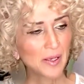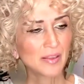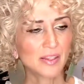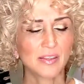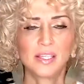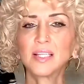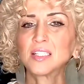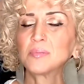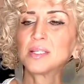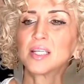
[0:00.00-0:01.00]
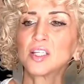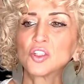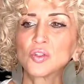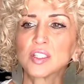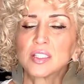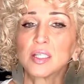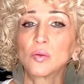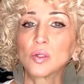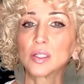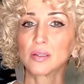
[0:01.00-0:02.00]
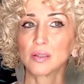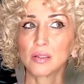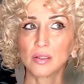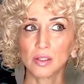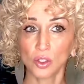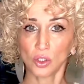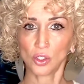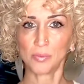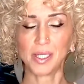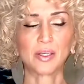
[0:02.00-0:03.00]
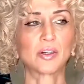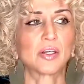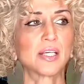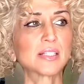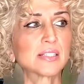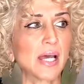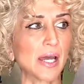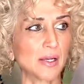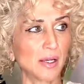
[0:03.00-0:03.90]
The thing that's been interesting with the curl maker is that